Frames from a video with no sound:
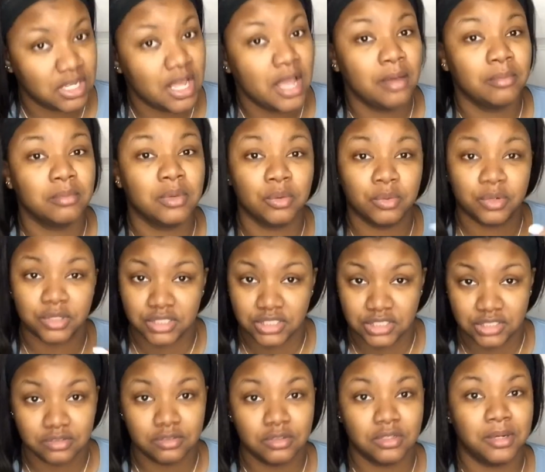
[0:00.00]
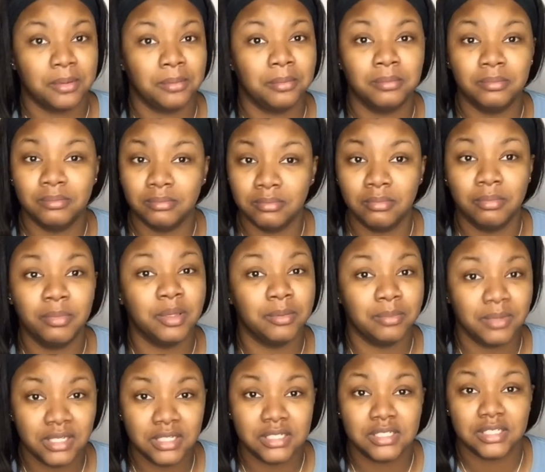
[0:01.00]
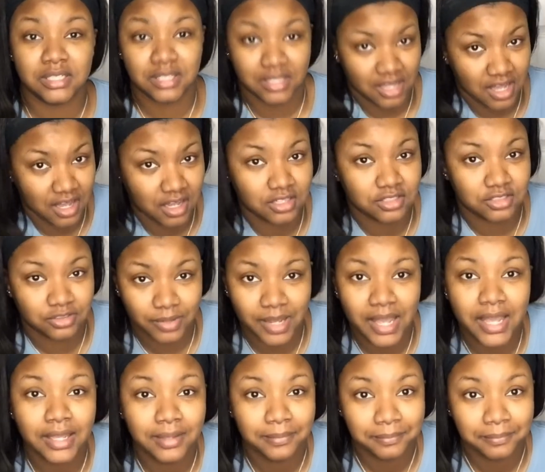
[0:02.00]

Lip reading: but we're still going to be beat to the gods, okay?